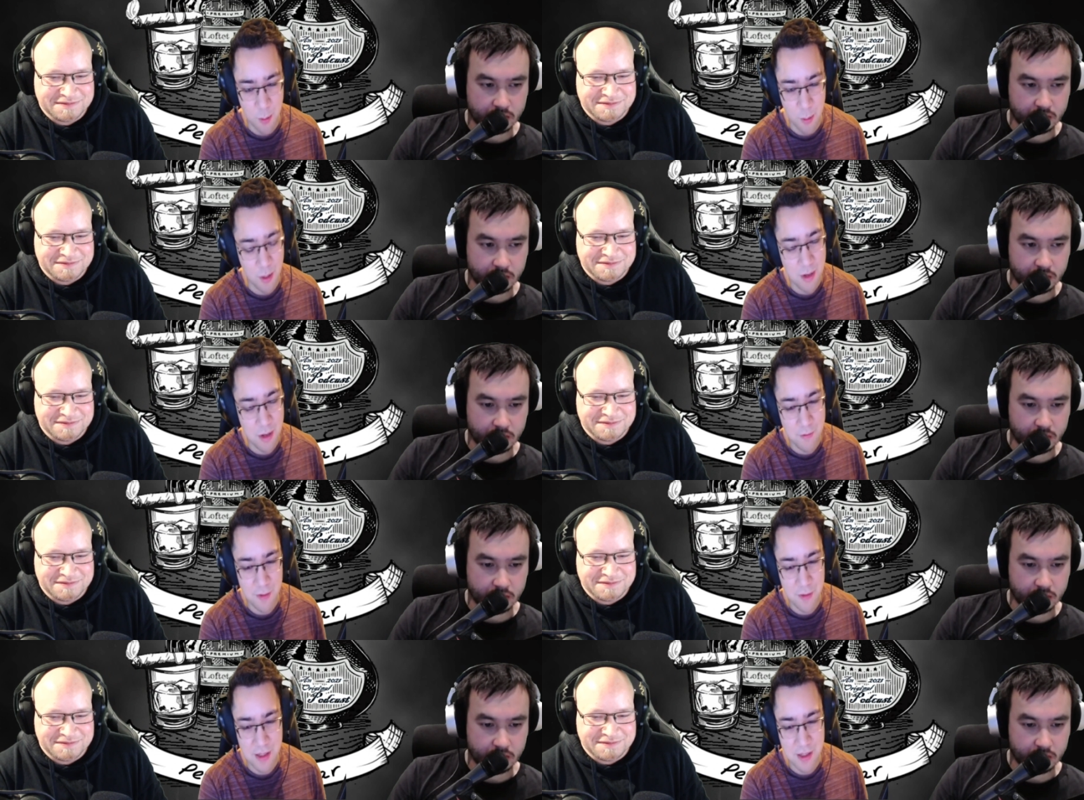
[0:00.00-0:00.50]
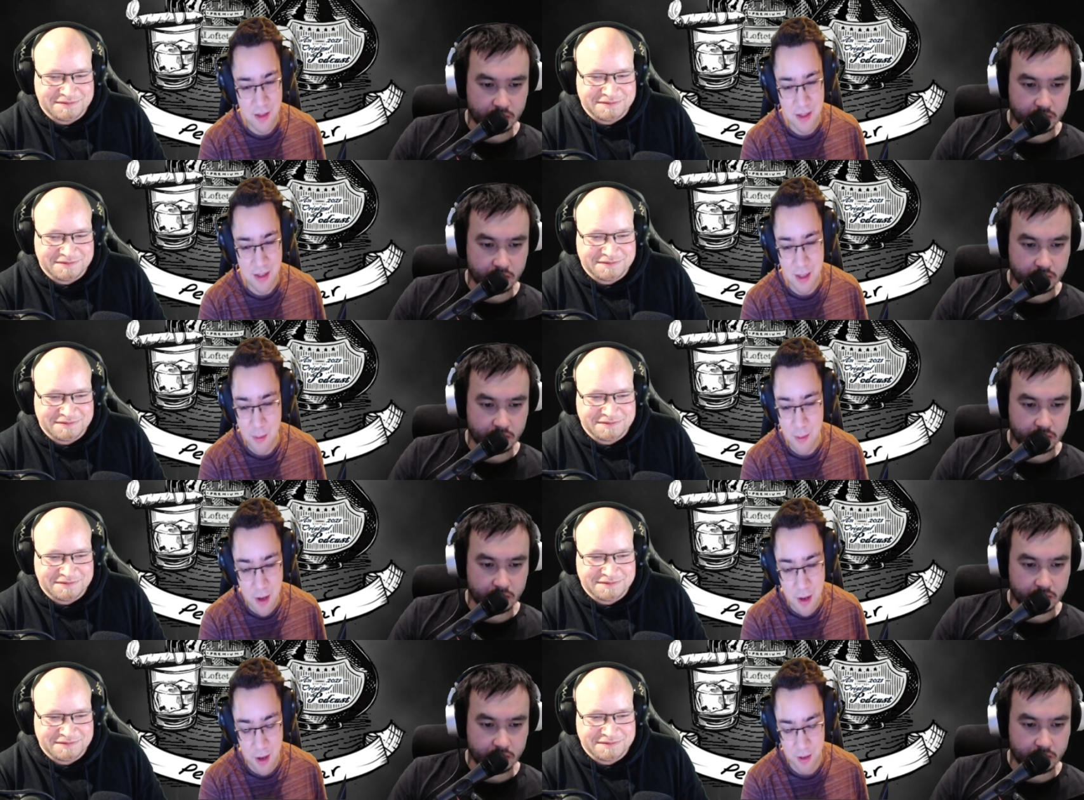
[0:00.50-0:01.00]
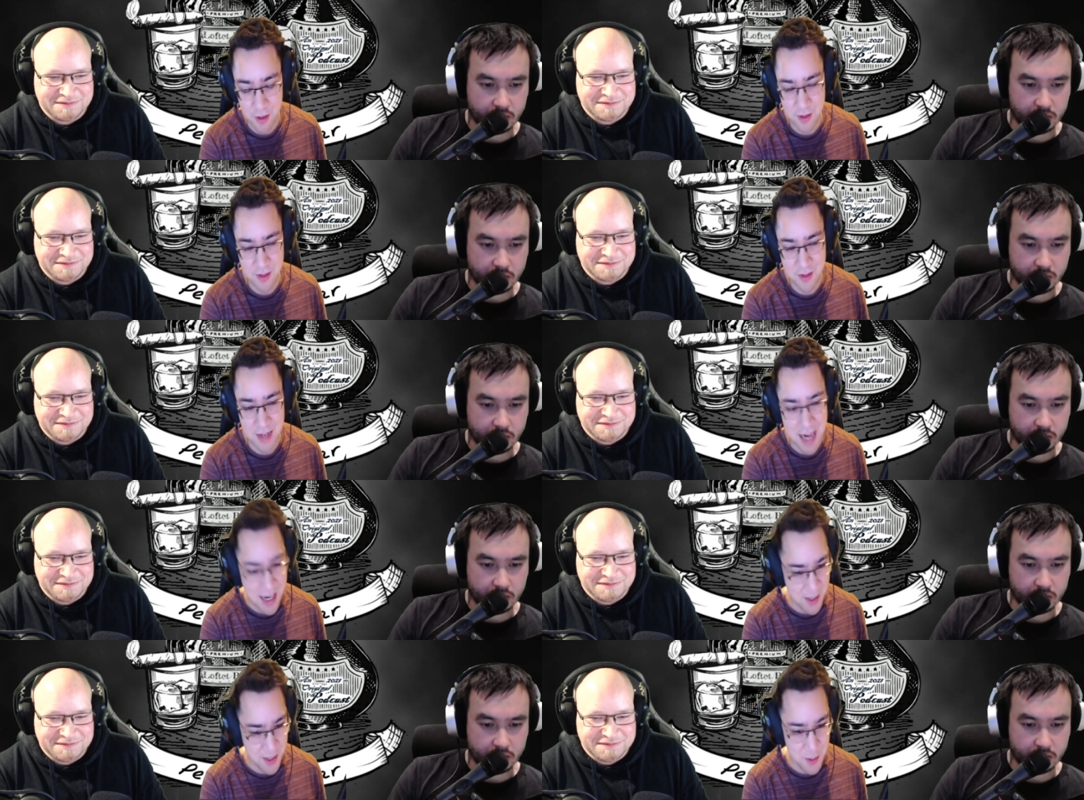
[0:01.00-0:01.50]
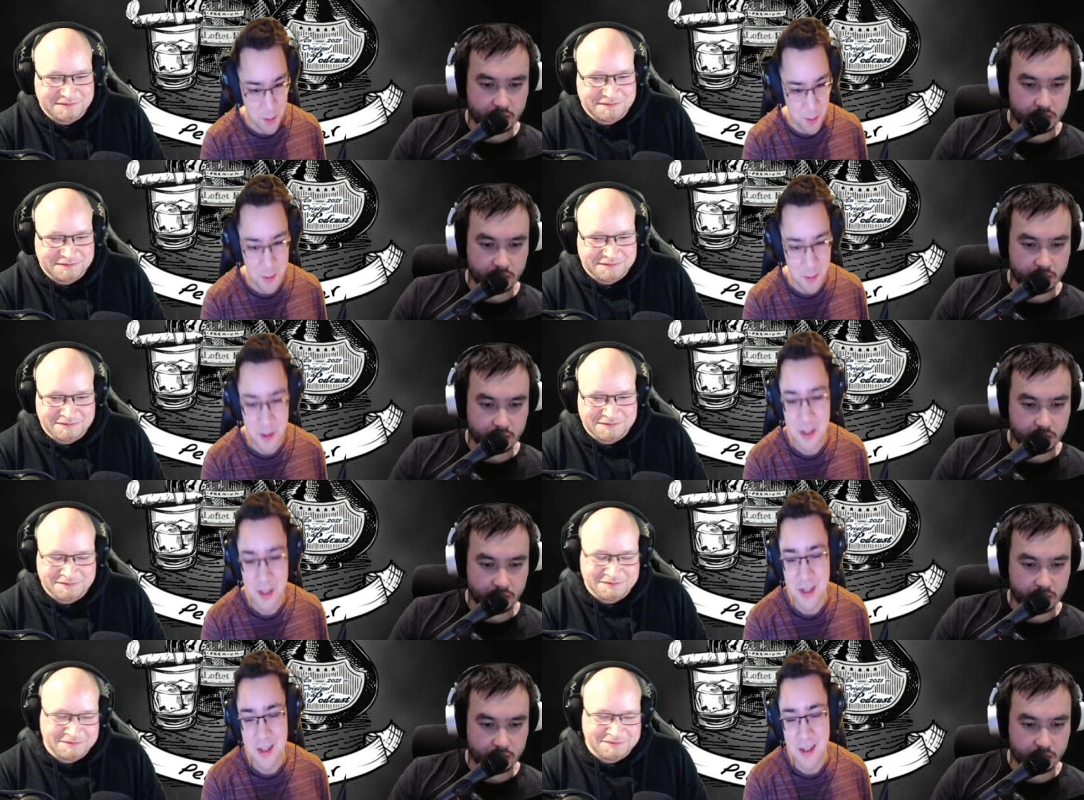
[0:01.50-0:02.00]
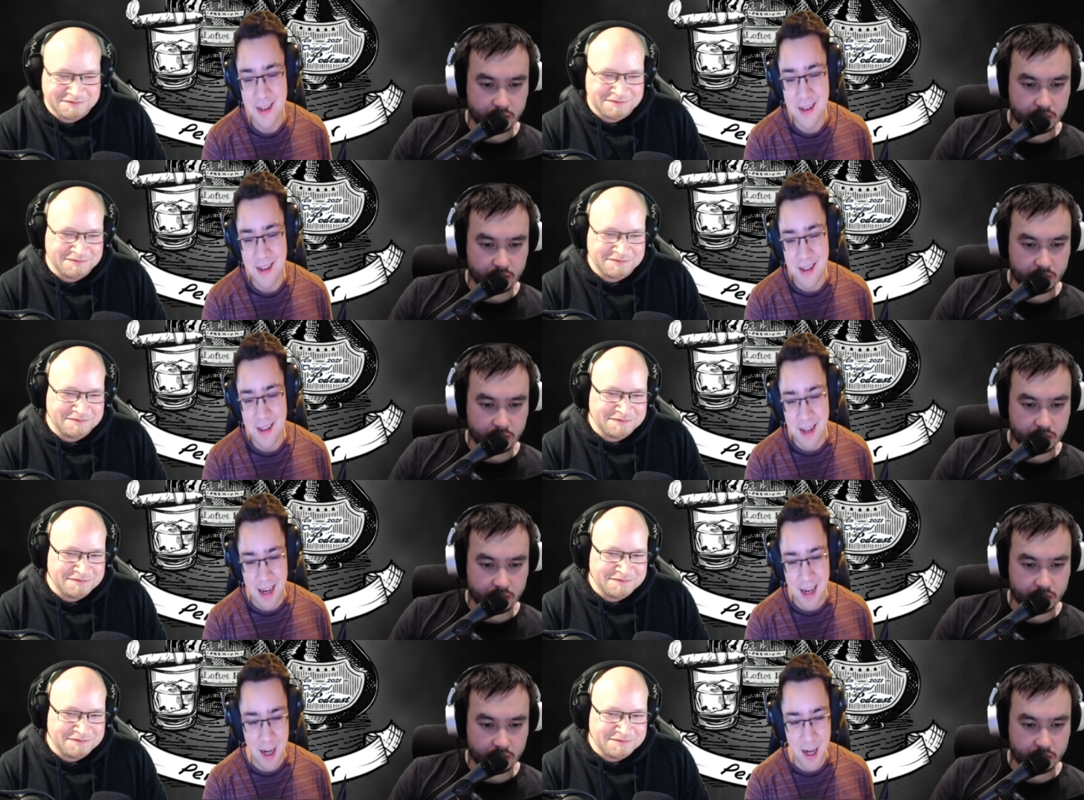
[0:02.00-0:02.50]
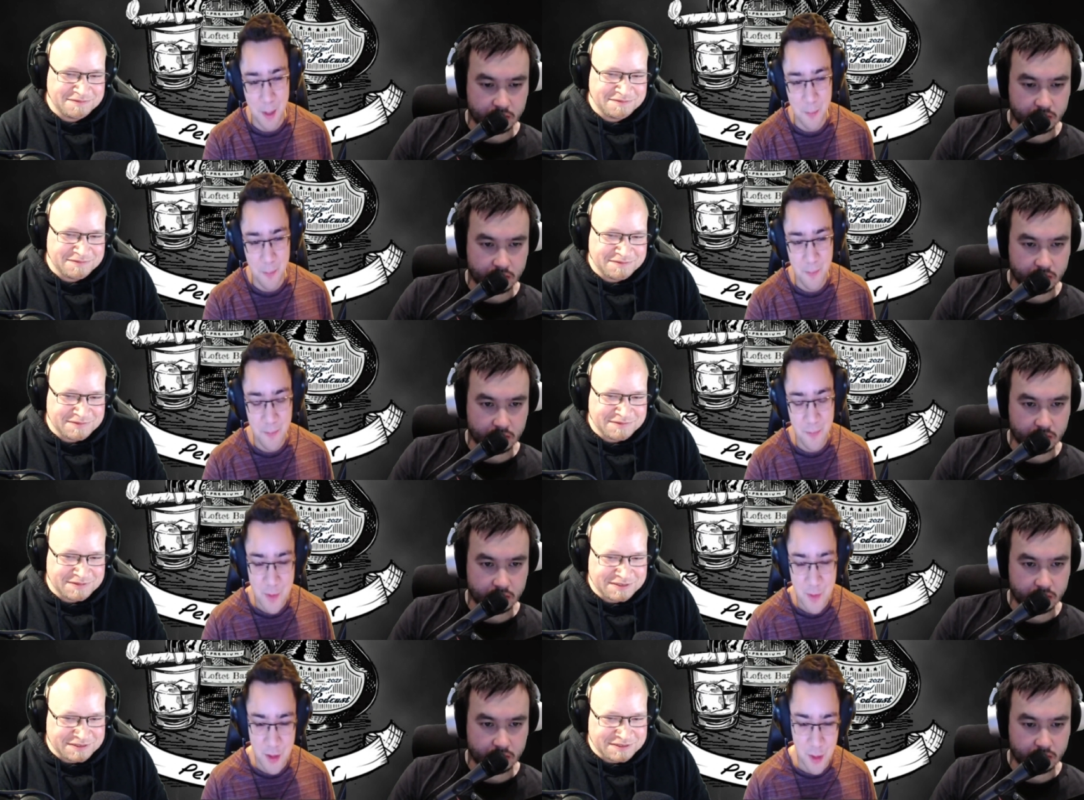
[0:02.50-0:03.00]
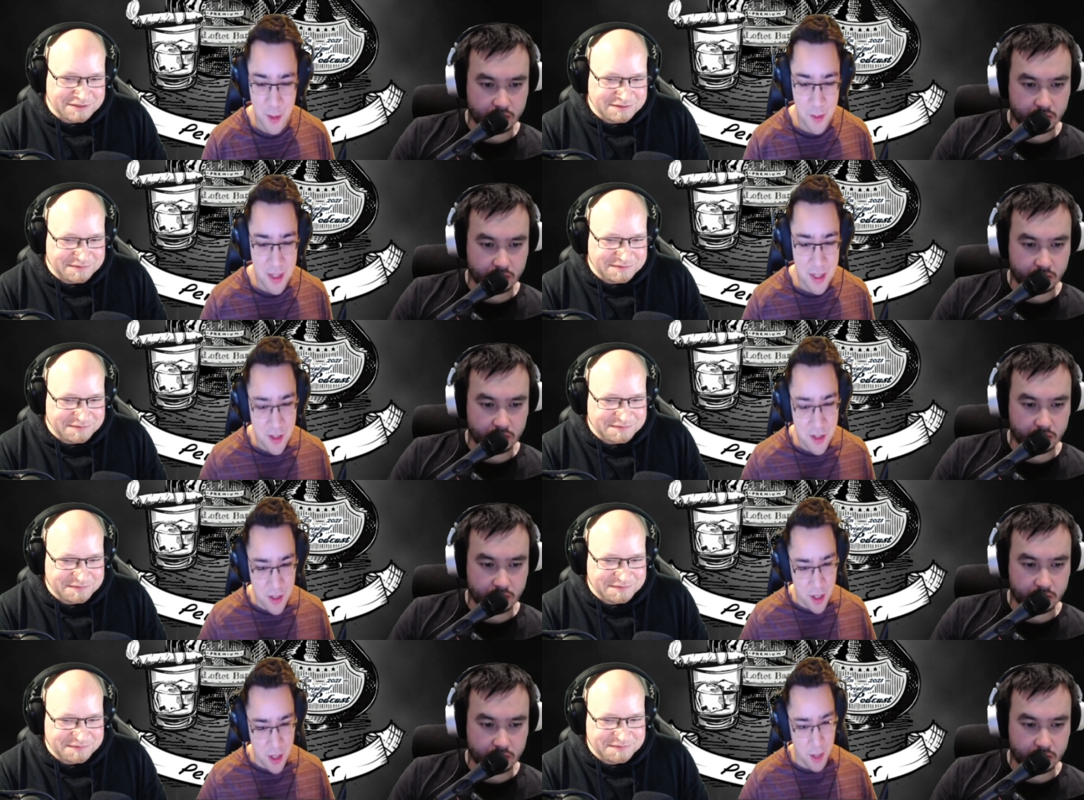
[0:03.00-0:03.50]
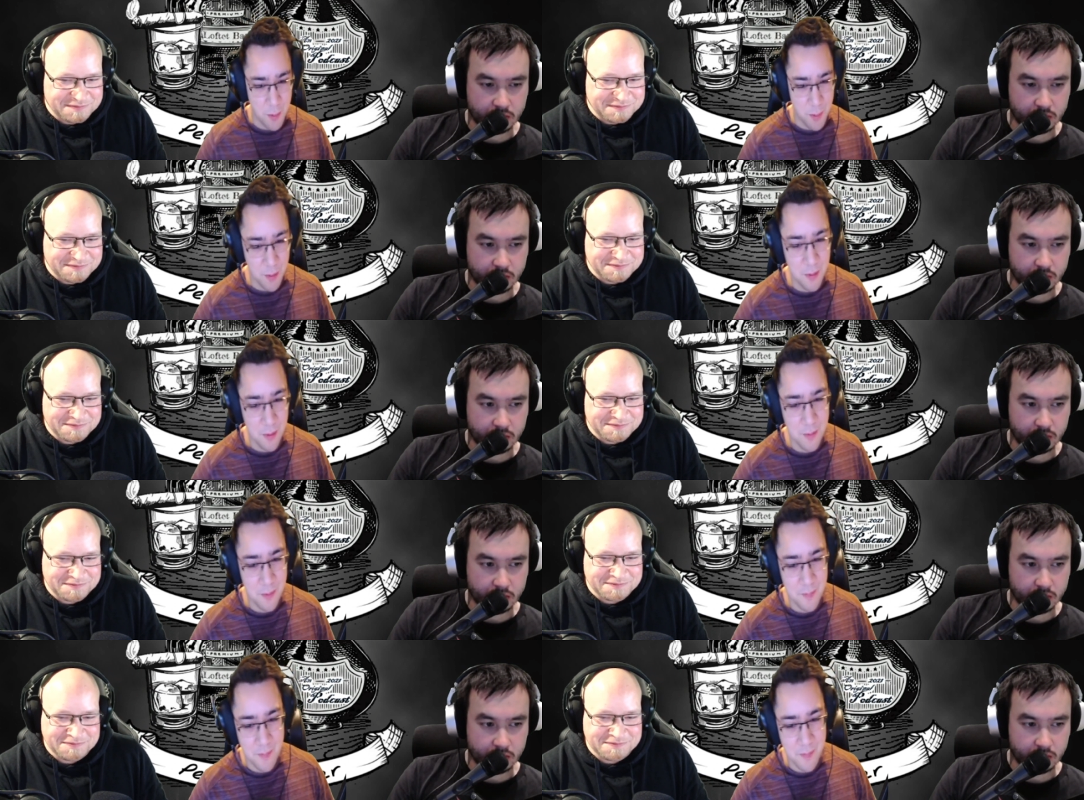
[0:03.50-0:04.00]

Speaker 1: or if it they're not assholes. Um, so this couple,